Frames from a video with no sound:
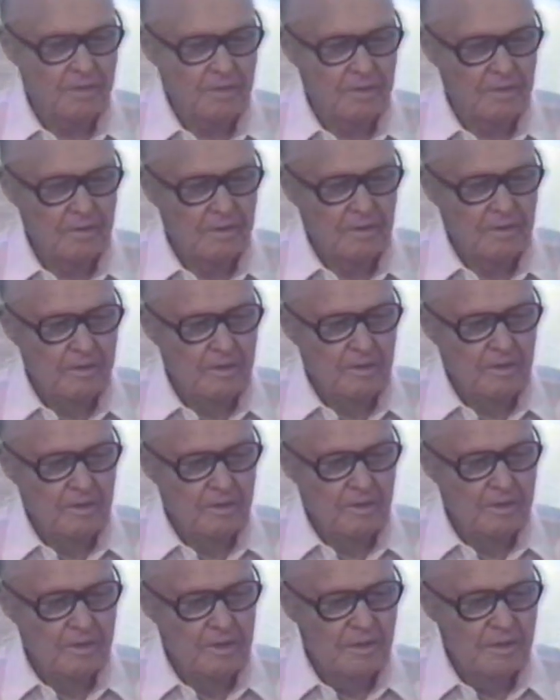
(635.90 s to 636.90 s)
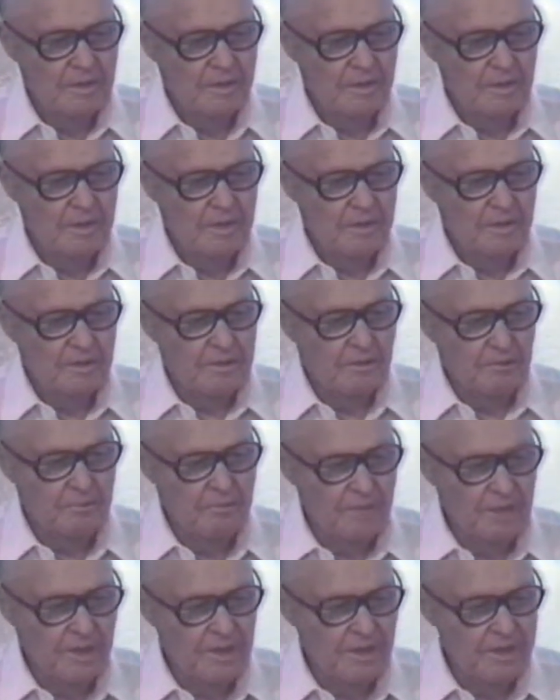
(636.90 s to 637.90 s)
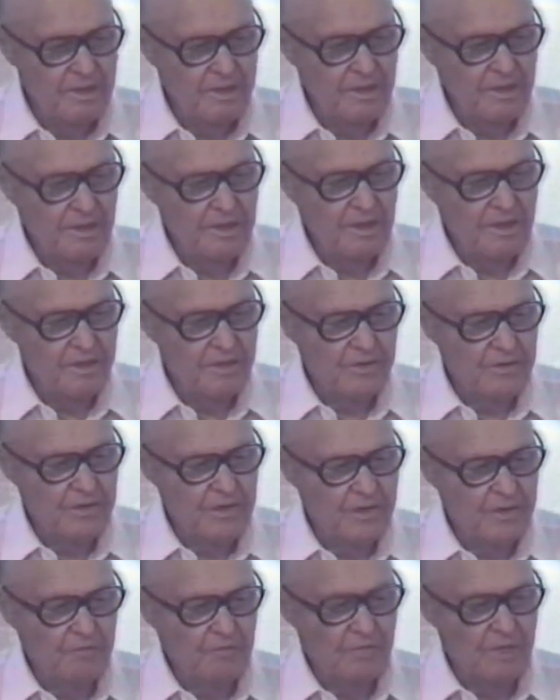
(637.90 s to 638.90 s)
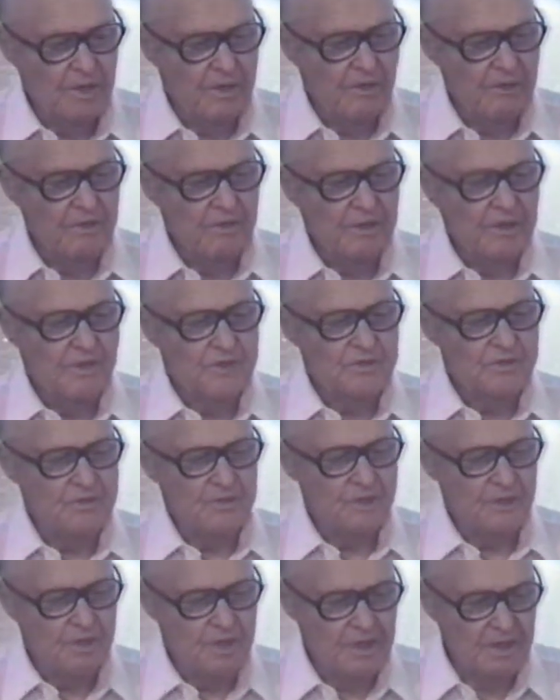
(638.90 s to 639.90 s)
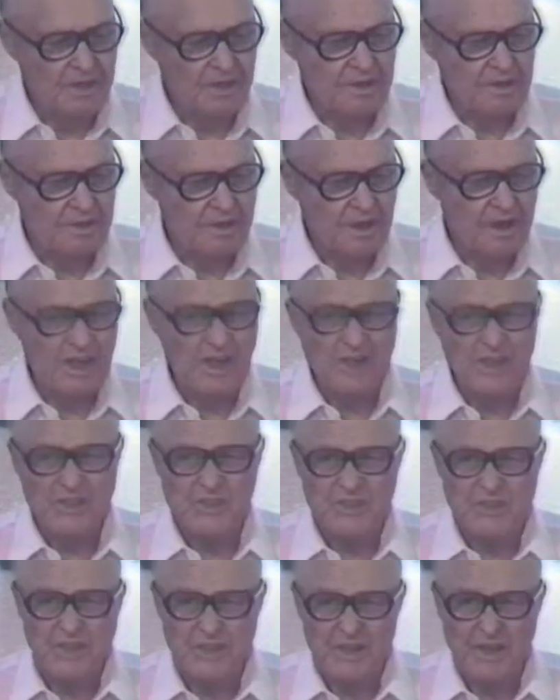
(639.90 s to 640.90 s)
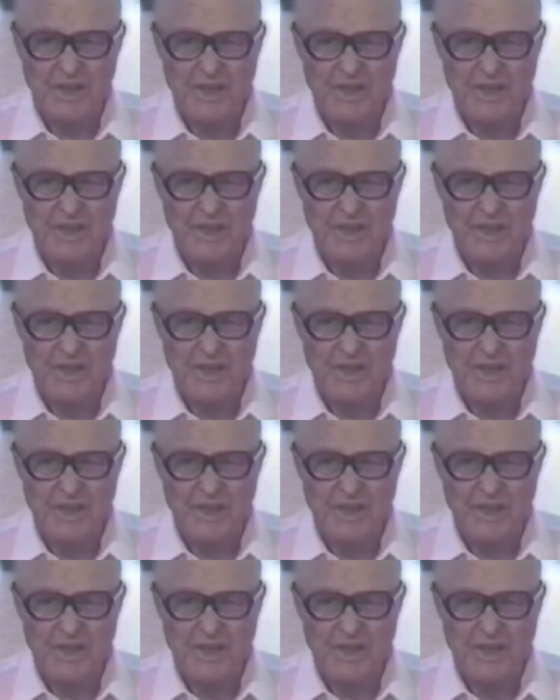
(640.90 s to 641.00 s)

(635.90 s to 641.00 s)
that he does need help. The question has been raised,